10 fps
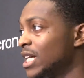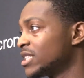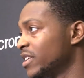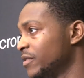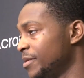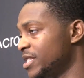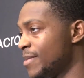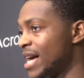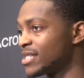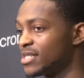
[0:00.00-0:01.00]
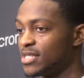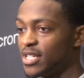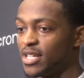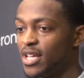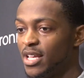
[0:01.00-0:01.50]
not to give them easy baskets, and
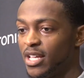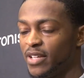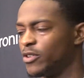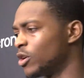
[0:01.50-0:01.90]
then even